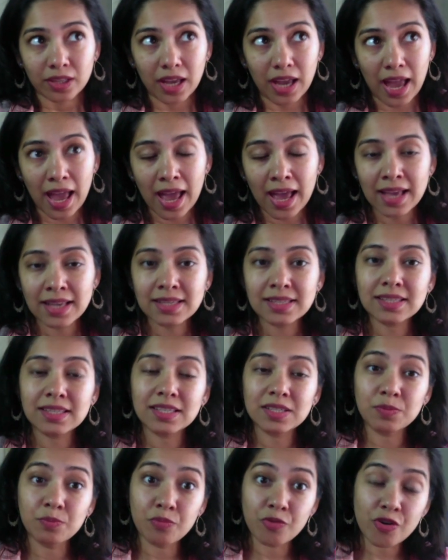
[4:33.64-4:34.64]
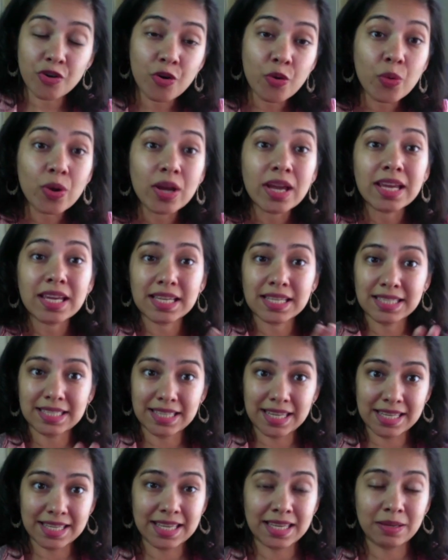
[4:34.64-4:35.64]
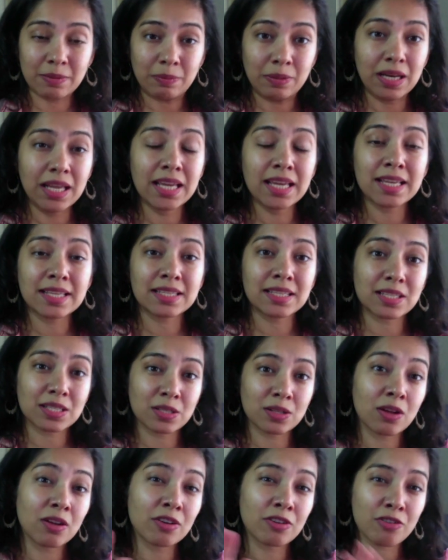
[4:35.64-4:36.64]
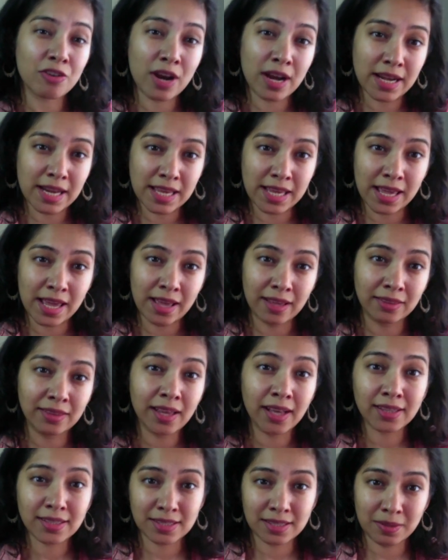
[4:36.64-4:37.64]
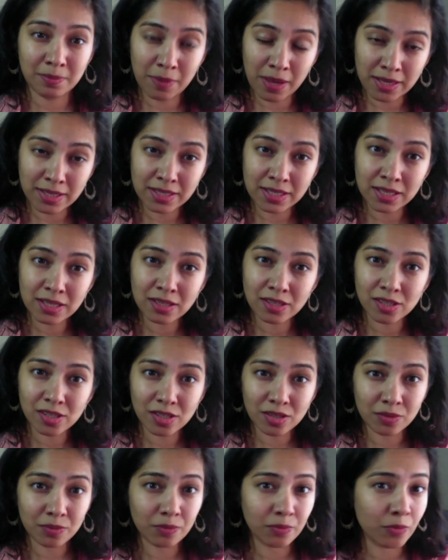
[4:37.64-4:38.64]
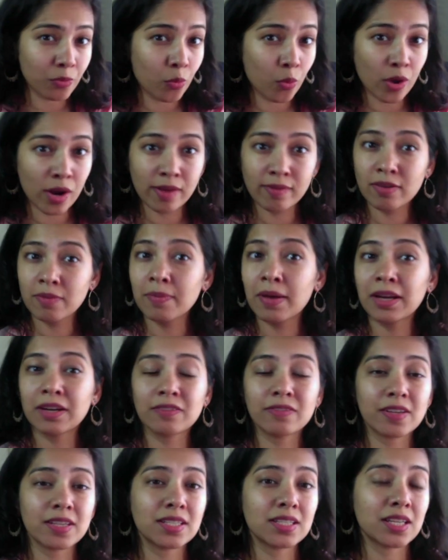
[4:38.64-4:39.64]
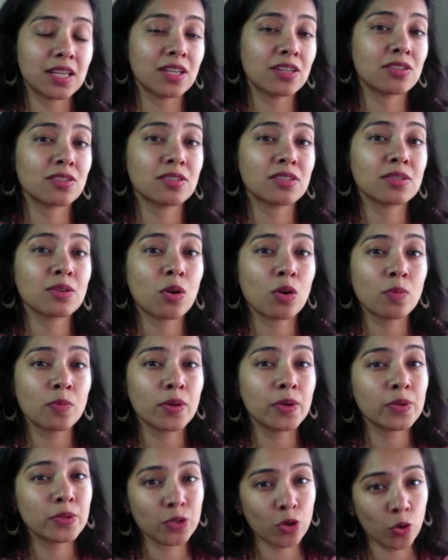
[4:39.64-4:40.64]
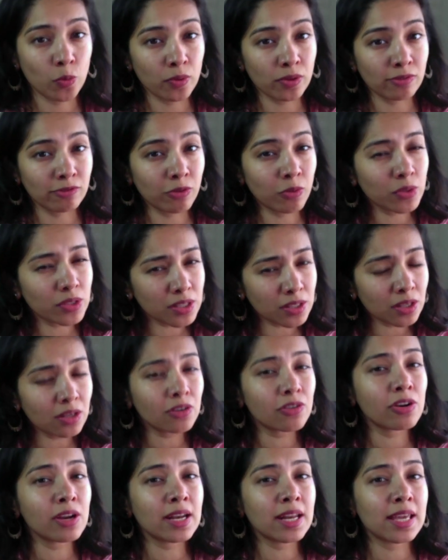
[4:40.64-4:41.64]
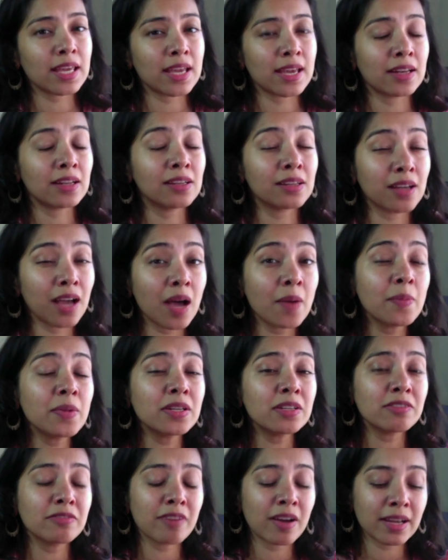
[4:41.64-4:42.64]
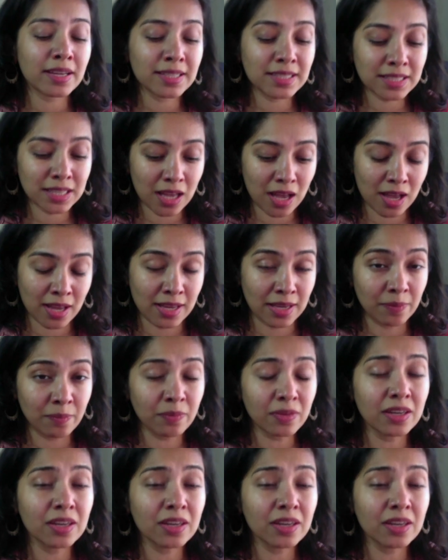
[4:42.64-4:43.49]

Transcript: as this brewing is taking place, it's not ready yet. That's the message. Whatever manifestation Scorpio is hoping for, it's not ready yet. It'll come in divine time.